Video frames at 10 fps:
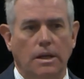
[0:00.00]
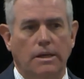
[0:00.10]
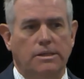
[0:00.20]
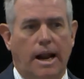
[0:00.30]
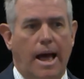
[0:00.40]

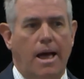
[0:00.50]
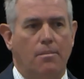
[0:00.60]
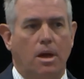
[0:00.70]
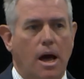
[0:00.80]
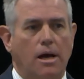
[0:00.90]
He said, I
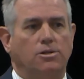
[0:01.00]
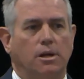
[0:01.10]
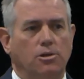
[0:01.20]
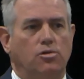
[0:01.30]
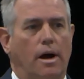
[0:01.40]
am
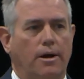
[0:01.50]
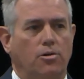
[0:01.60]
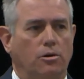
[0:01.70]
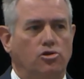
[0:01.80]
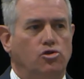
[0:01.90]
constantly trying
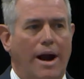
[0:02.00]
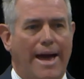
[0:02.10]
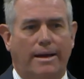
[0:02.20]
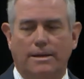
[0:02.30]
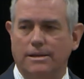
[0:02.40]
to
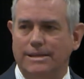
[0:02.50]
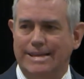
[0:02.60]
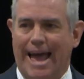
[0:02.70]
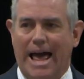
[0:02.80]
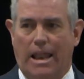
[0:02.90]
attract
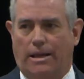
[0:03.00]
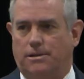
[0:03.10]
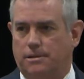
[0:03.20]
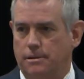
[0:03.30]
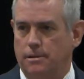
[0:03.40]
talent.